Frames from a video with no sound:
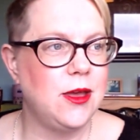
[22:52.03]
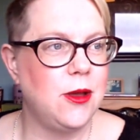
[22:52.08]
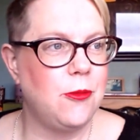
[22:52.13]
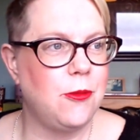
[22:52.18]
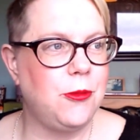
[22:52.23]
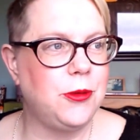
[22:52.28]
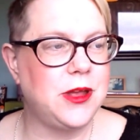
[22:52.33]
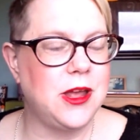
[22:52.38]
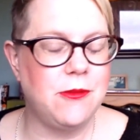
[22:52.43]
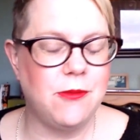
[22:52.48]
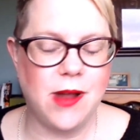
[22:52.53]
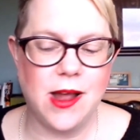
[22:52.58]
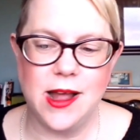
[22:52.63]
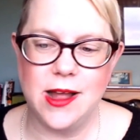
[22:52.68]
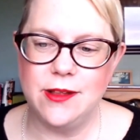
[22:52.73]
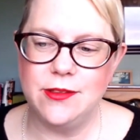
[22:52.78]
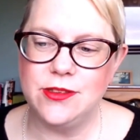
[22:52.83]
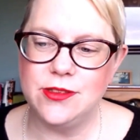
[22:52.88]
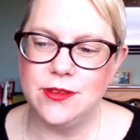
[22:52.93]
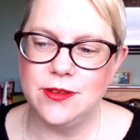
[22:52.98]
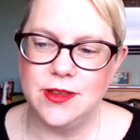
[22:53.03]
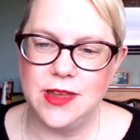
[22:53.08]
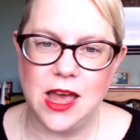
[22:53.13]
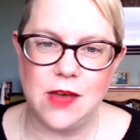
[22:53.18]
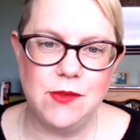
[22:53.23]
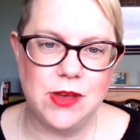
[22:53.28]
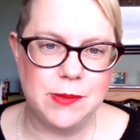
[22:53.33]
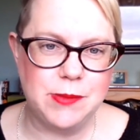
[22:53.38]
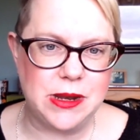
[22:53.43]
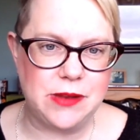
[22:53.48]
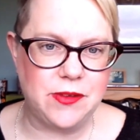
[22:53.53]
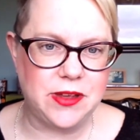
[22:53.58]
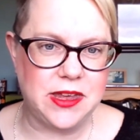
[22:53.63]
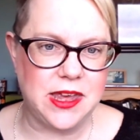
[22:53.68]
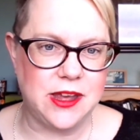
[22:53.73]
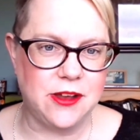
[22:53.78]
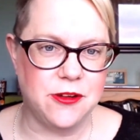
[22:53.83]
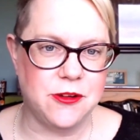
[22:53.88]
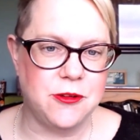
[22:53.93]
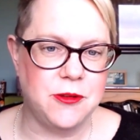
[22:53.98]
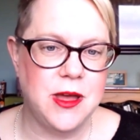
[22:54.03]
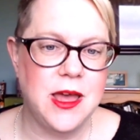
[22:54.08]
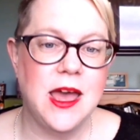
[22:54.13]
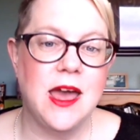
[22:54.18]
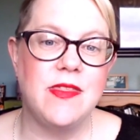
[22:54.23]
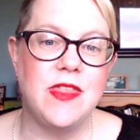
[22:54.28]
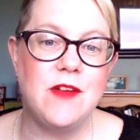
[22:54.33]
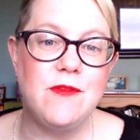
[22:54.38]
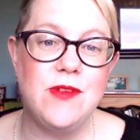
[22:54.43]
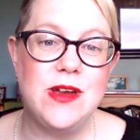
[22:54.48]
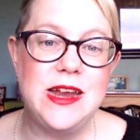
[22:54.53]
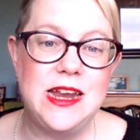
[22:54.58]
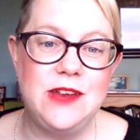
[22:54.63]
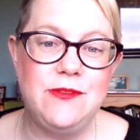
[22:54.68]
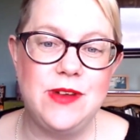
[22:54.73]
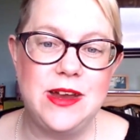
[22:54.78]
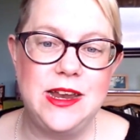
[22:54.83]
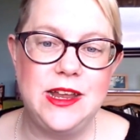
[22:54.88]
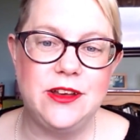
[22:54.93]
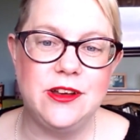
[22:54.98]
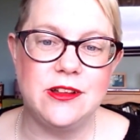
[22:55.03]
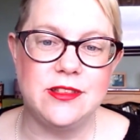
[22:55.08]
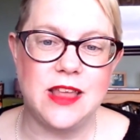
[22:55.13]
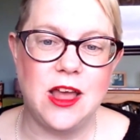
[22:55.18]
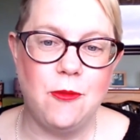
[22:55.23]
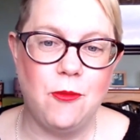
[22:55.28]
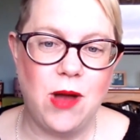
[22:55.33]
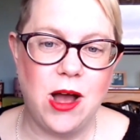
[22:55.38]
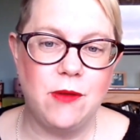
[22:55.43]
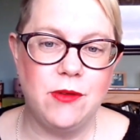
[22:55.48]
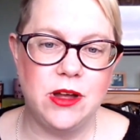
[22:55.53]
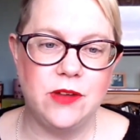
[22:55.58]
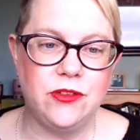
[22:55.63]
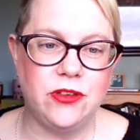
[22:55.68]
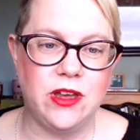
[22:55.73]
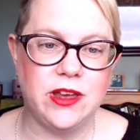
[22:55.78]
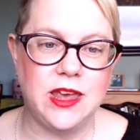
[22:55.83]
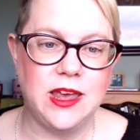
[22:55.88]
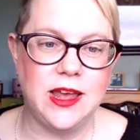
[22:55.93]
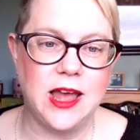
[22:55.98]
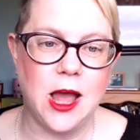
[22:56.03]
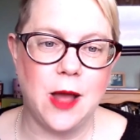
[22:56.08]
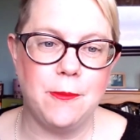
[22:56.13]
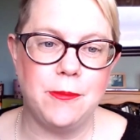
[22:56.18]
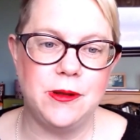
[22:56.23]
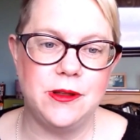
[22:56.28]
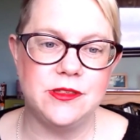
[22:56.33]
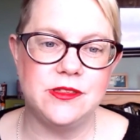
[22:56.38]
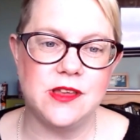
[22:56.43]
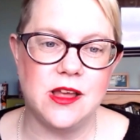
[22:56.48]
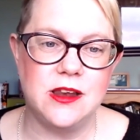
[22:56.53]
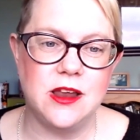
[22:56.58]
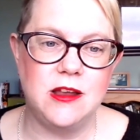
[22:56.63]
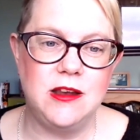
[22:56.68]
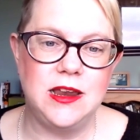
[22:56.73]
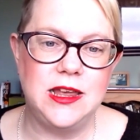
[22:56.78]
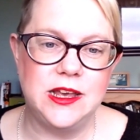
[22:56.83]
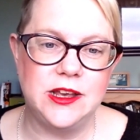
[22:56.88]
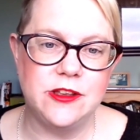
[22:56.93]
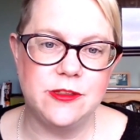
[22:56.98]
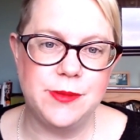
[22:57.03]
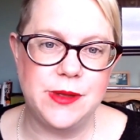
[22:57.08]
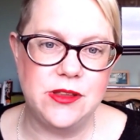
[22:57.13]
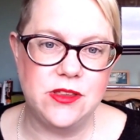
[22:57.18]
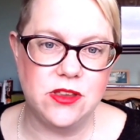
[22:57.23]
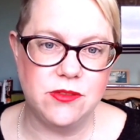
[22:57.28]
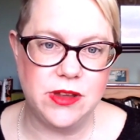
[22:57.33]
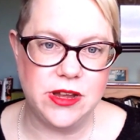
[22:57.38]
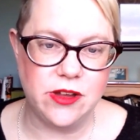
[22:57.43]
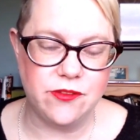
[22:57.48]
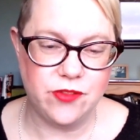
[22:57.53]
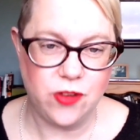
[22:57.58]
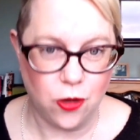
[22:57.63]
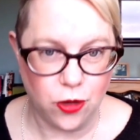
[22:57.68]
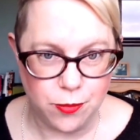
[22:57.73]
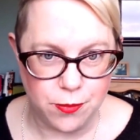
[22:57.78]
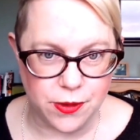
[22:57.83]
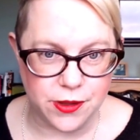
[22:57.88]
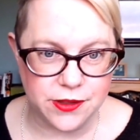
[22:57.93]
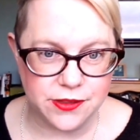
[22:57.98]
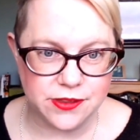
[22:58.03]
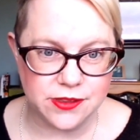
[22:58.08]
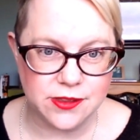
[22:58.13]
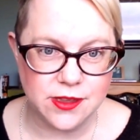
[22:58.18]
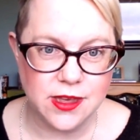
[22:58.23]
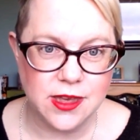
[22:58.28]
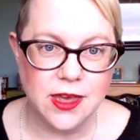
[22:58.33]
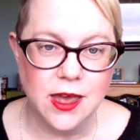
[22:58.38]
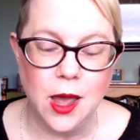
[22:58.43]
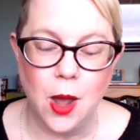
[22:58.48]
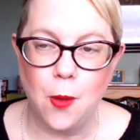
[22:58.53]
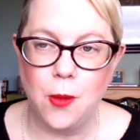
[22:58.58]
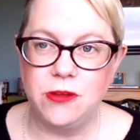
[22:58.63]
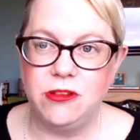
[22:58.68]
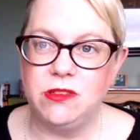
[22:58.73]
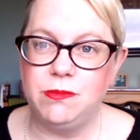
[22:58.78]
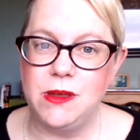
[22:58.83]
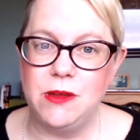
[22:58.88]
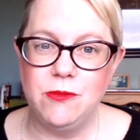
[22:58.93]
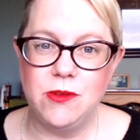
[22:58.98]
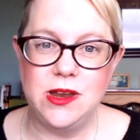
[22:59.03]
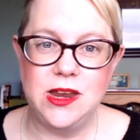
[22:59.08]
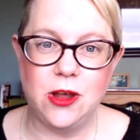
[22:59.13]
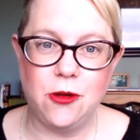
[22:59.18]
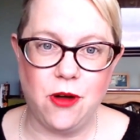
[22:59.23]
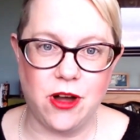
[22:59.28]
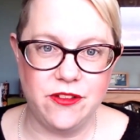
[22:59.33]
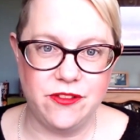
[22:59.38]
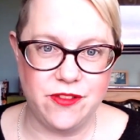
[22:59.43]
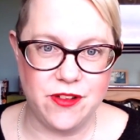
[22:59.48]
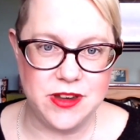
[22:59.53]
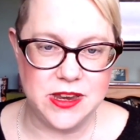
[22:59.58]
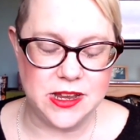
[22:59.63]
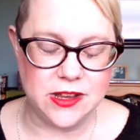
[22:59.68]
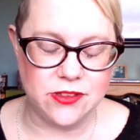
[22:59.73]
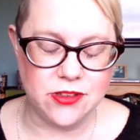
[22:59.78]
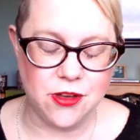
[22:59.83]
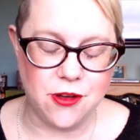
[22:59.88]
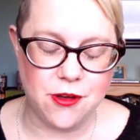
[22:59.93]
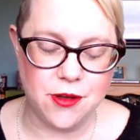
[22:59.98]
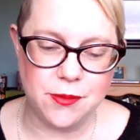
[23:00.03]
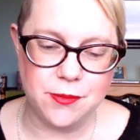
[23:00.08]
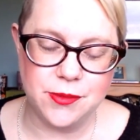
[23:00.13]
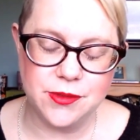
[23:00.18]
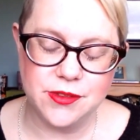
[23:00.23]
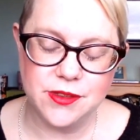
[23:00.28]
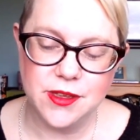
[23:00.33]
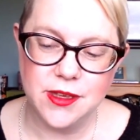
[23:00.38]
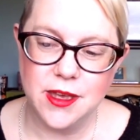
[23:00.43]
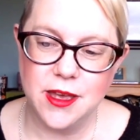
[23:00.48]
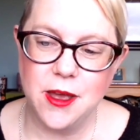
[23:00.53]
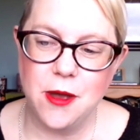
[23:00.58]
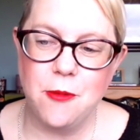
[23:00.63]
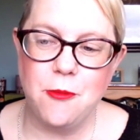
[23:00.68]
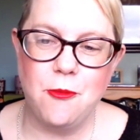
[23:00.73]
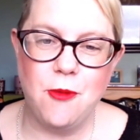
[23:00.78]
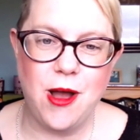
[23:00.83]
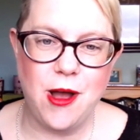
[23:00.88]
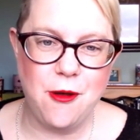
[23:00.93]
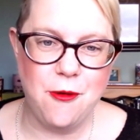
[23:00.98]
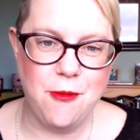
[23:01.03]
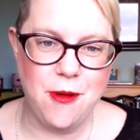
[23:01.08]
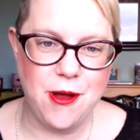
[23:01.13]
walking around having a bit of a giggle. They're really, really good. They're well worth checking out. Plus, I know Leah has been doing Vlogmas, which has been really quite funny at times. Well